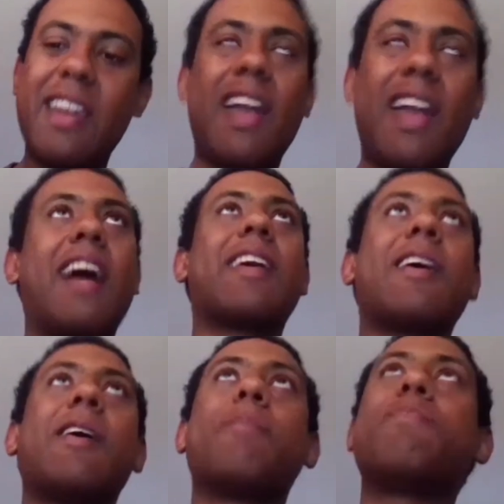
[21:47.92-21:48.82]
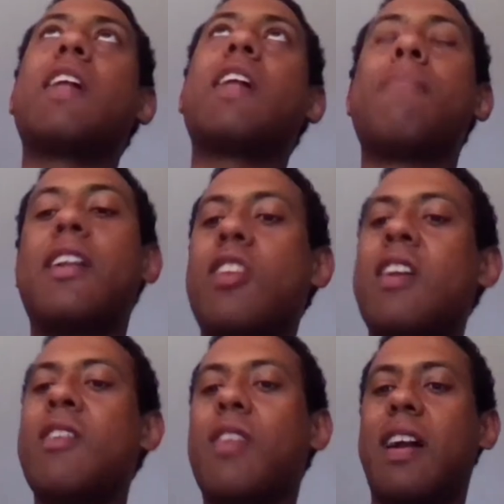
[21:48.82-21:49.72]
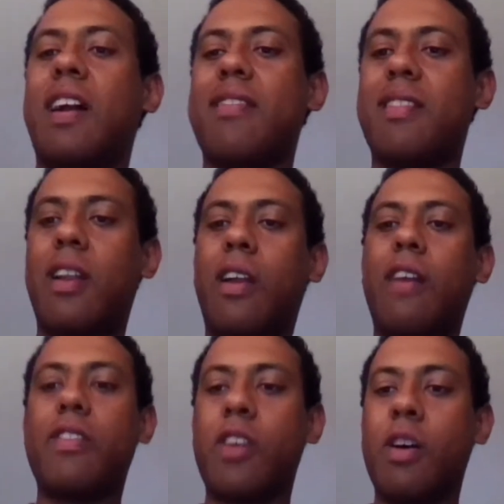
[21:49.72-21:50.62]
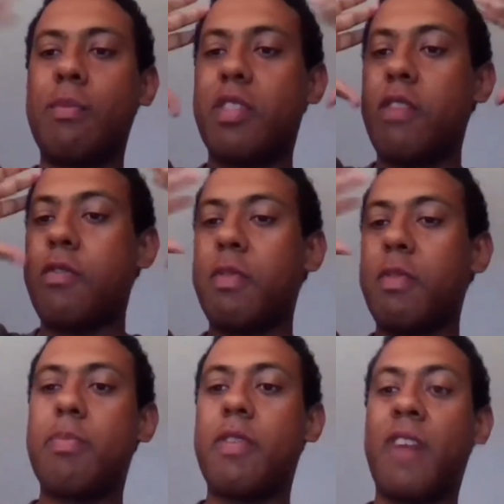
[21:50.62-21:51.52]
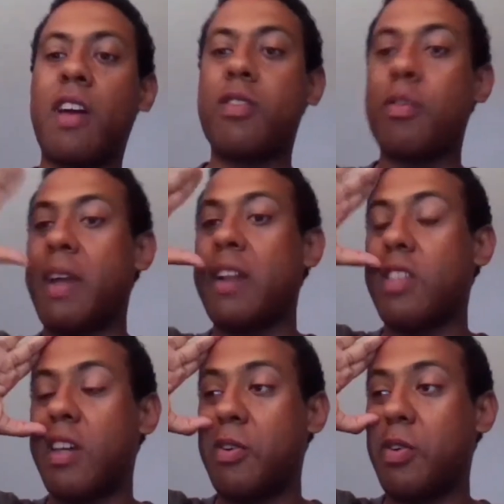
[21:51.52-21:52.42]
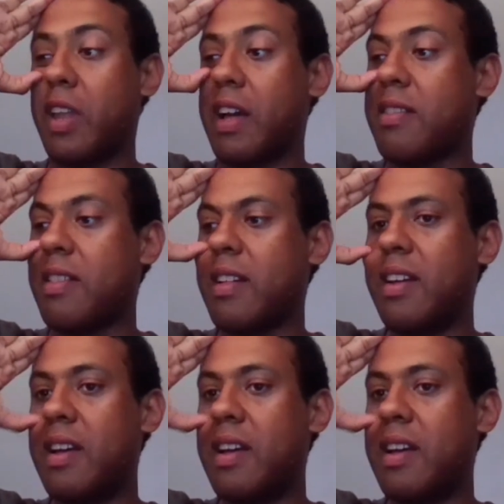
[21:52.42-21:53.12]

a managerial class. A lot of the term is used from as the professional managerial class.